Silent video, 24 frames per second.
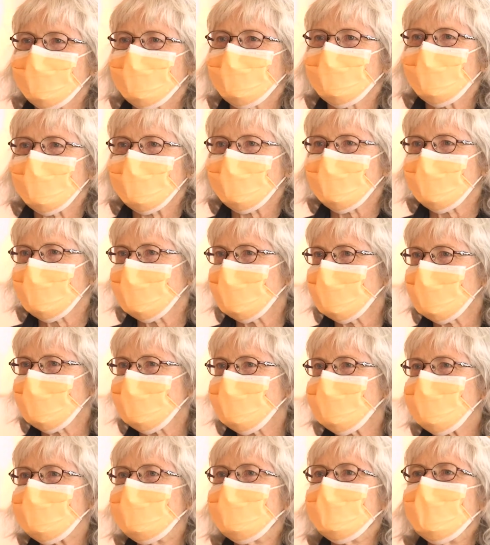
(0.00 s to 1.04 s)

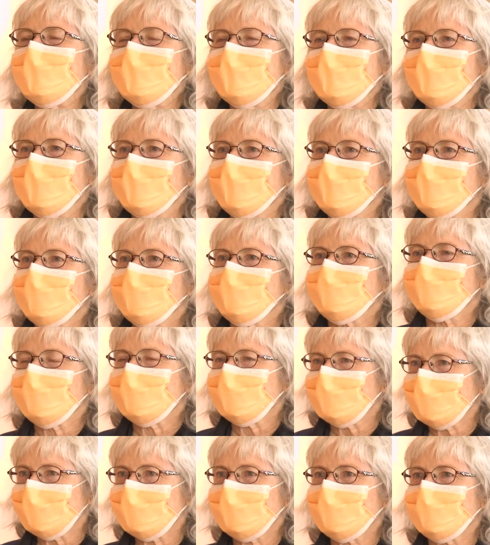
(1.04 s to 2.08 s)
preventionist at
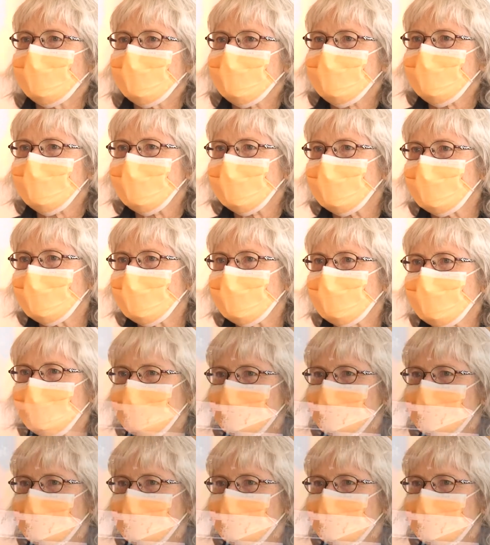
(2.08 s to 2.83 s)
Rumford Hospital and